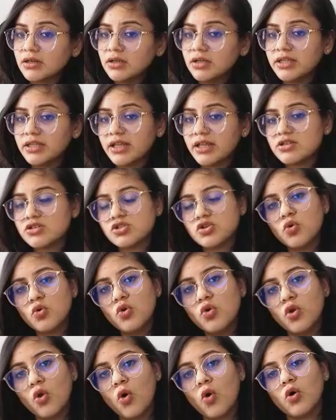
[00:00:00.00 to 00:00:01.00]
here there is
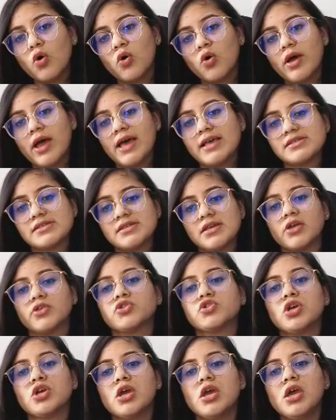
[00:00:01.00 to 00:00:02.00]
no law as
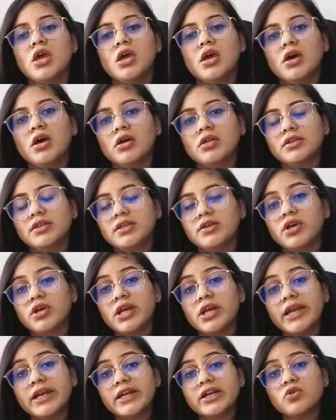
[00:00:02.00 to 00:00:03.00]
such
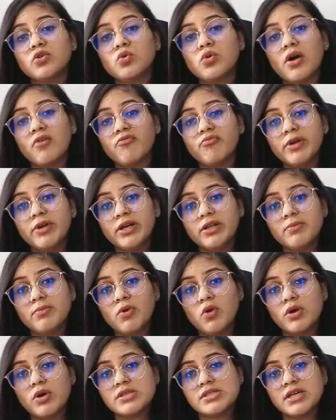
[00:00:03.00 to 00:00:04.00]
relating to government
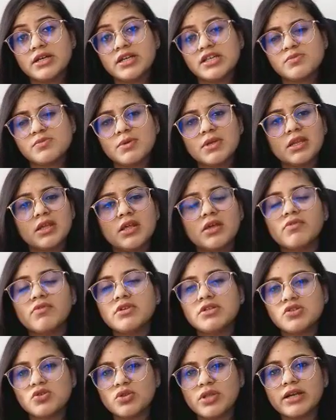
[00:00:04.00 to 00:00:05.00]
employees that has been
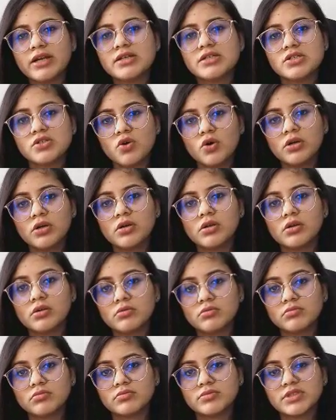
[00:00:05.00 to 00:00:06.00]
given, so that is not
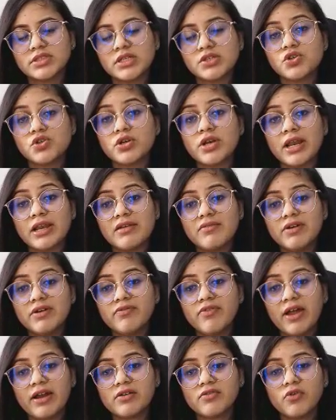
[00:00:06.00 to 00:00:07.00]
such a
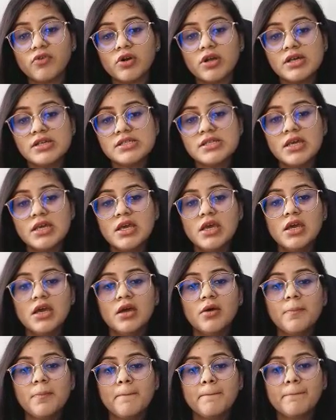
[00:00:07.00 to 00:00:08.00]
relevant fact for
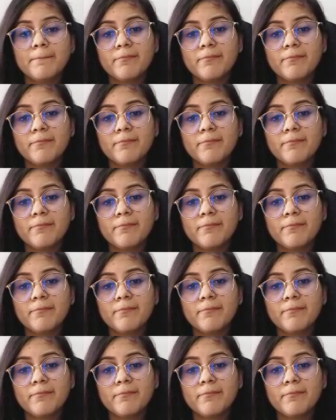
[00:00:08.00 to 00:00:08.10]
us.